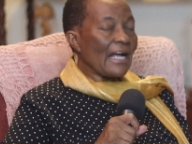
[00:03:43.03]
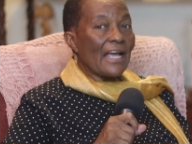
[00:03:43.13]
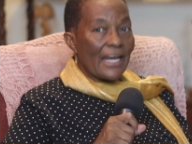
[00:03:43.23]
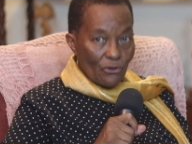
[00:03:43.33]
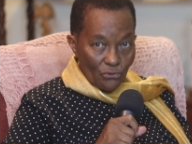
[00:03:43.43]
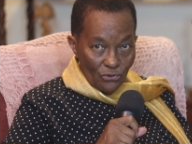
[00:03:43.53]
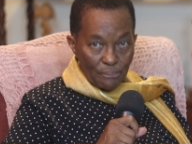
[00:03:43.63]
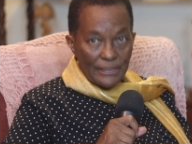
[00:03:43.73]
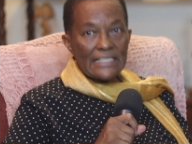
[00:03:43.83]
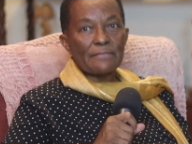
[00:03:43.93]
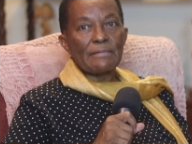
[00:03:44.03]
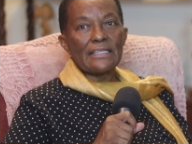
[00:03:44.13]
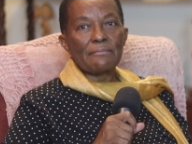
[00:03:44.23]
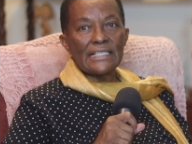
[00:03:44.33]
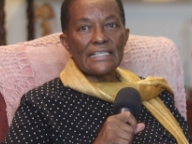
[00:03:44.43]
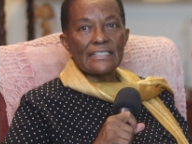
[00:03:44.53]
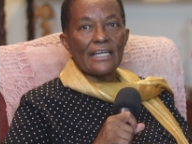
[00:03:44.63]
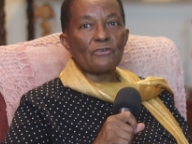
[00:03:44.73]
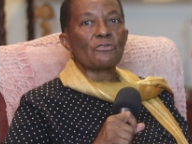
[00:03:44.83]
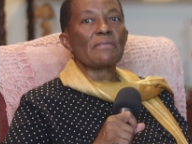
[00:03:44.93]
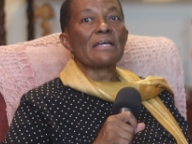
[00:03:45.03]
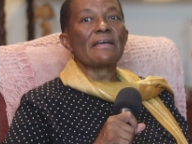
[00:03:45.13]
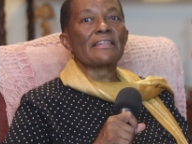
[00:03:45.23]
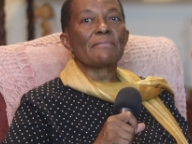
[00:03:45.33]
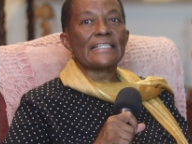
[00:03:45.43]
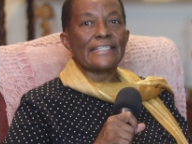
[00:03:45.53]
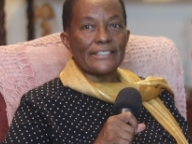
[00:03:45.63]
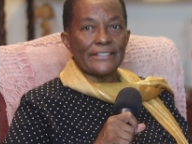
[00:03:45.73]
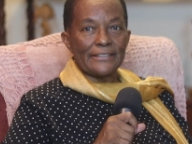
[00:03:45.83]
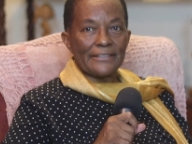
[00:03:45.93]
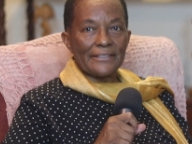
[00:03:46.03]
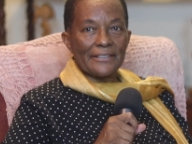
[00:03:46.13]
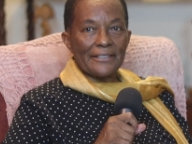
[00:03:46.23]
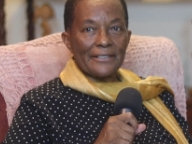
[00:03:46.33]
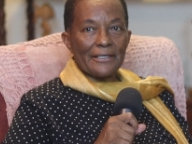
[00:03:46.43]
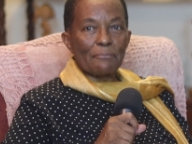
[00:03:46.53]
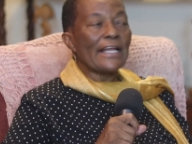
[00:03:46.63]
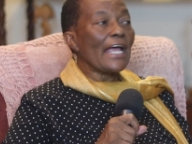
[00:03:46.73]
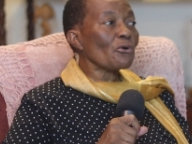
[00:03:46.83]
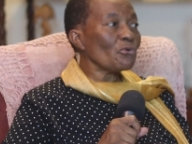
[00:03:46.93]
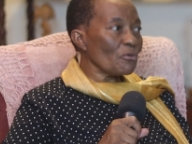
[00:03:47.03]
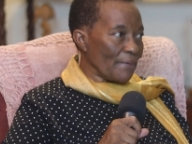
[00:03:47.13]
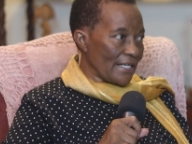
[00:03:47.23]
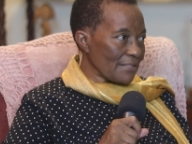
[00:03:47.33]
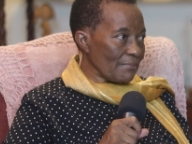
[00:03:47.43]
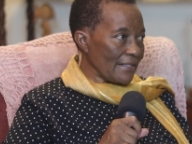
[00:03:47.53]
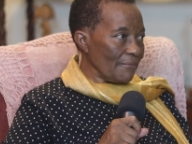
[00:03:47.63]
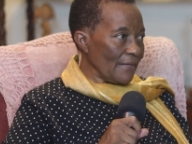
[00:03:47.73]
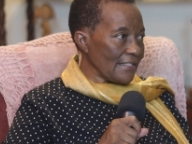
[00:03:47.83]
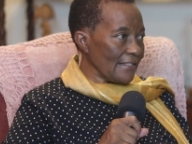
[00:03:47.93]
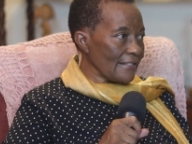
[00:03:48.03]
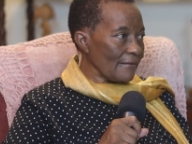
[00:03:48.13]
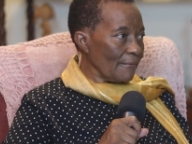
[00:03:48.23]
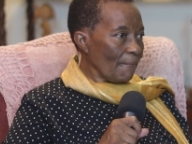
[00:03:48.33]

I could pass mathematics. I couldn't be a mathematician, but I could pass mathematics.